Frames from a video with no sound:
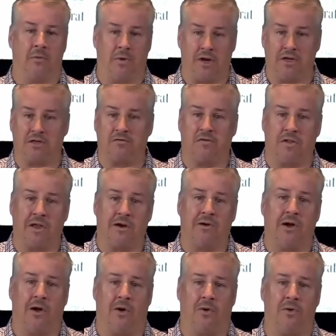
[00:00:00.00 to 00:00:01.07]
And when it's fully
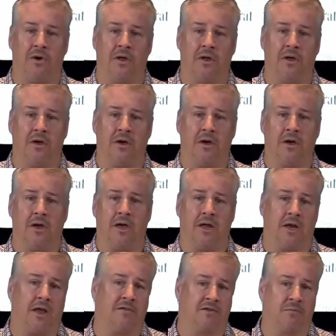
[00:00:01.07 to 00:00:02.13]
grown,
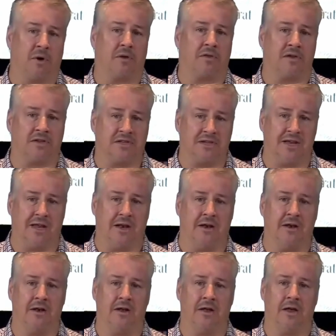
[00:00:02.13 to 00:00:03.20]
it gives birth to
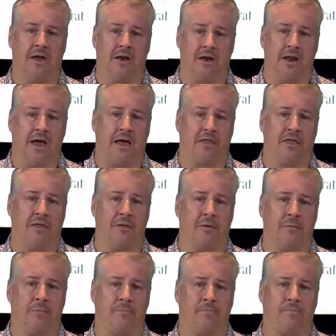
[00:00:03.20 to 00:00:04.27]
sin and death.